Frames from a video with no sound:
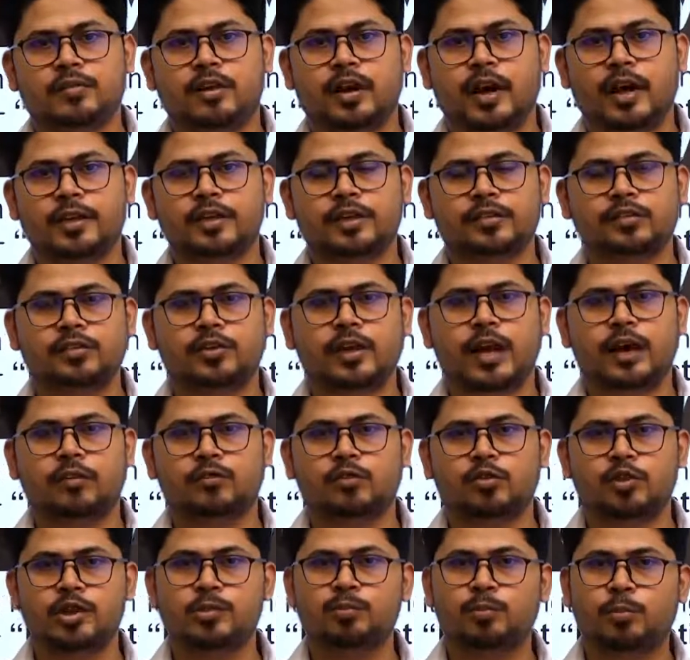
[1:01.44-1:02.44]
either we will have
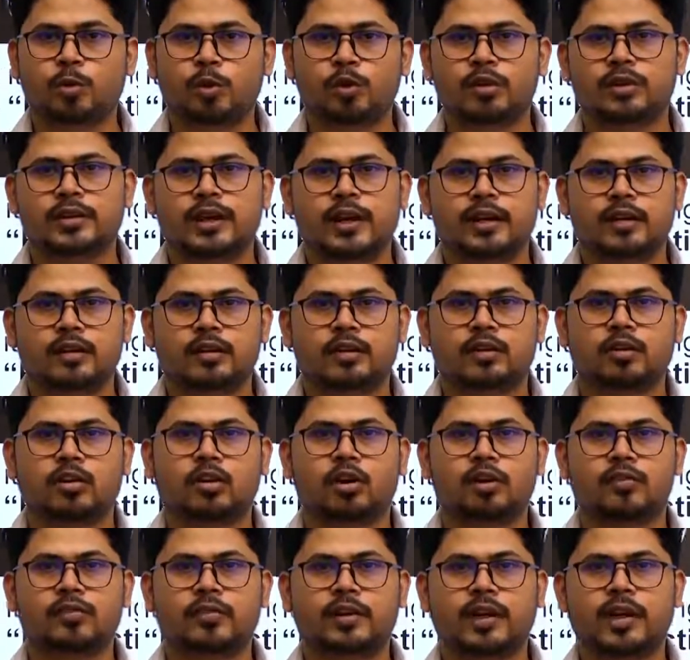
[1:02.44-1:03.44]
to import that
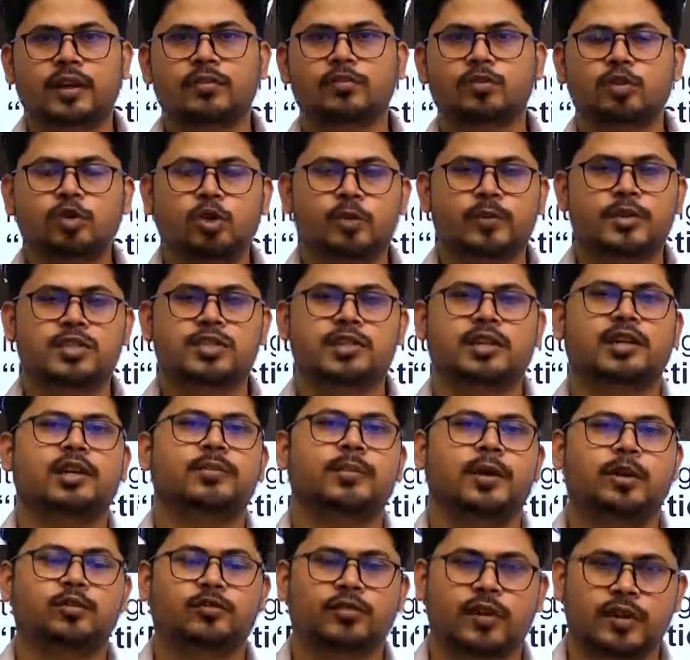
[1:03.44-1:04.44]
or we'll have to domestically
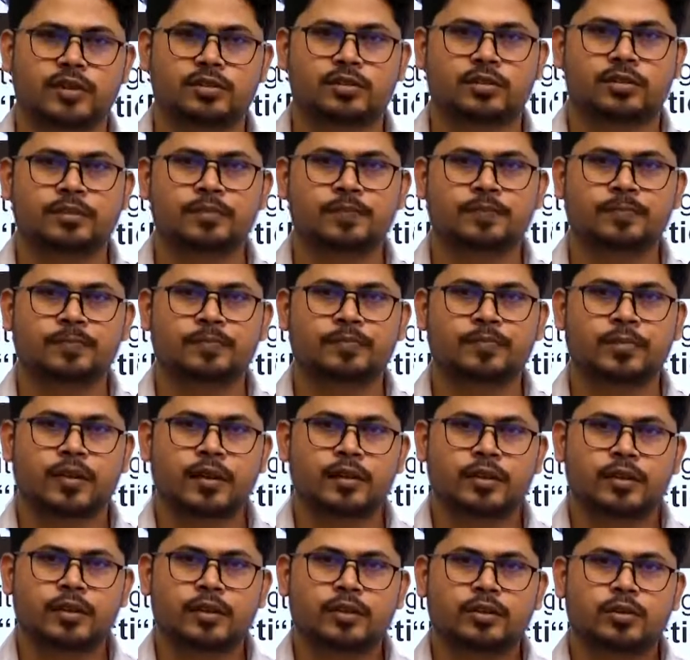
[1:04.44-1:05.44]
manufacture.
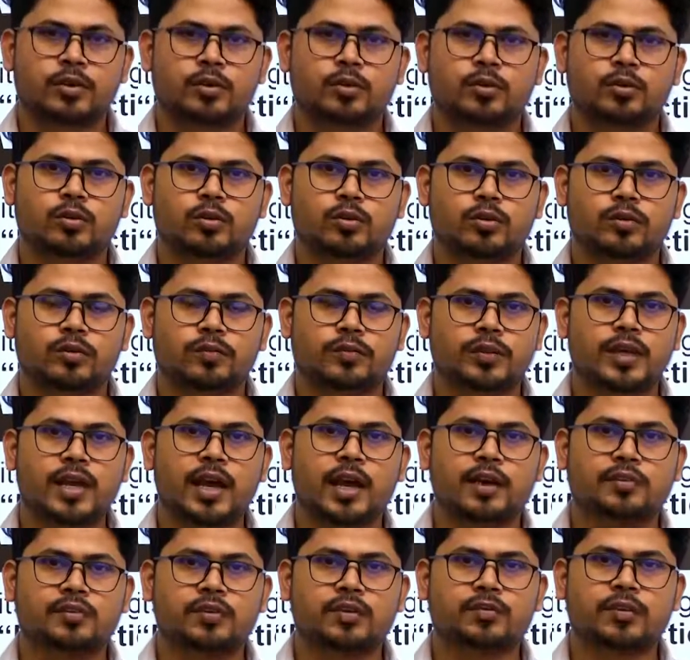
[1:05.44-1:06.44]
So we
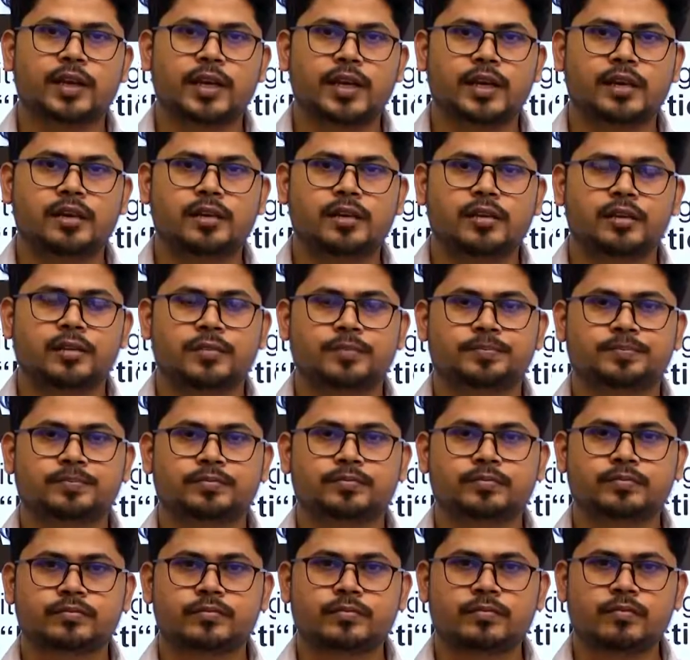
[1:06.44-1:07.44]
have a very
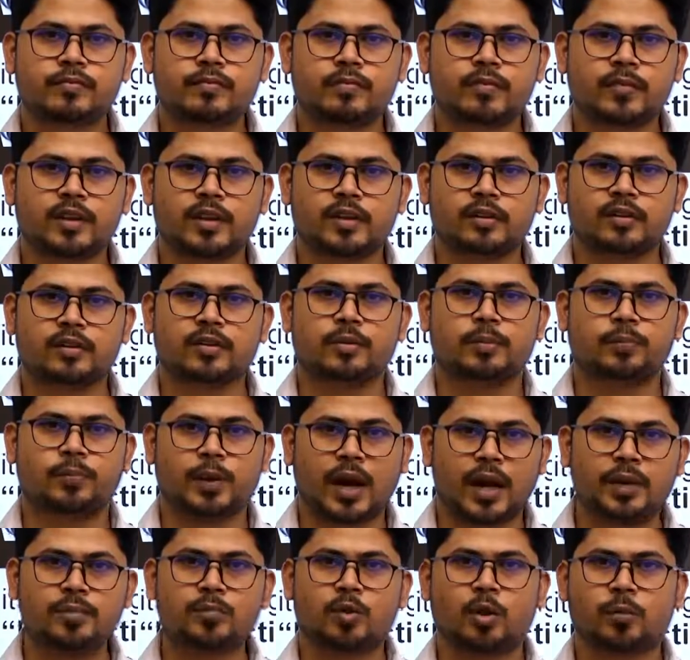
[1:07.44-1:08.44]

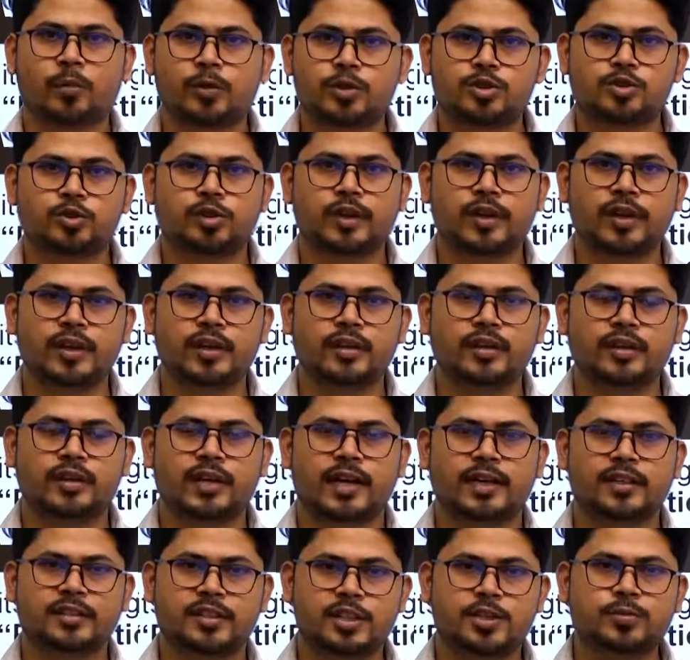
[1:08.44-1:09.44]
prime opportunity
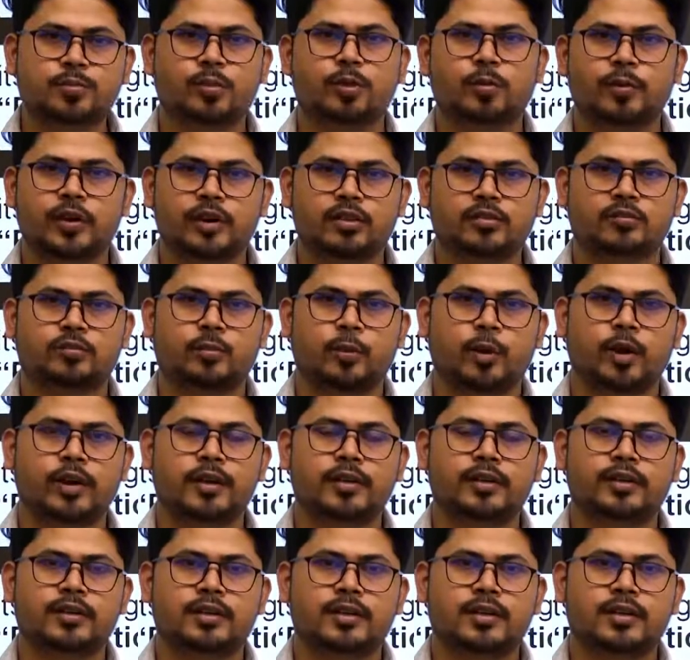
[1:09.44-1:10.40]
at this moment of point,